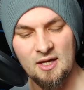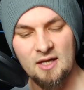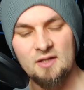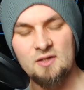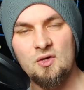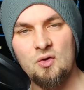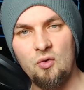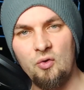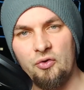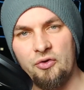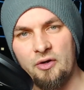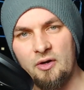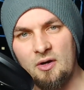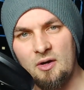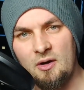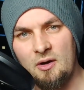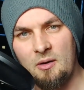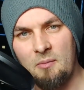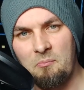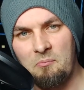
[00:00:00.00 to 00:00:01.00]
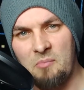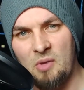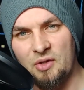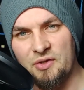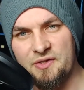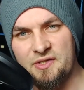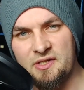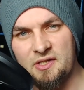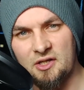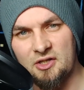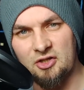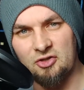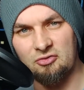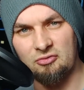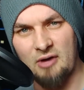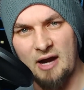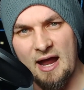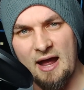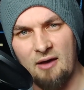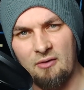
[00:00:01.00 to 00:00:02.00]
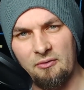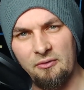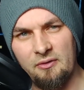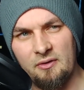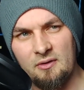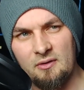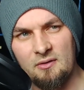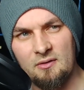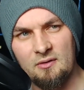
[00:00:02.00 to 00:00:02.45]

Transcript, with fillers: It's called Monster Crown.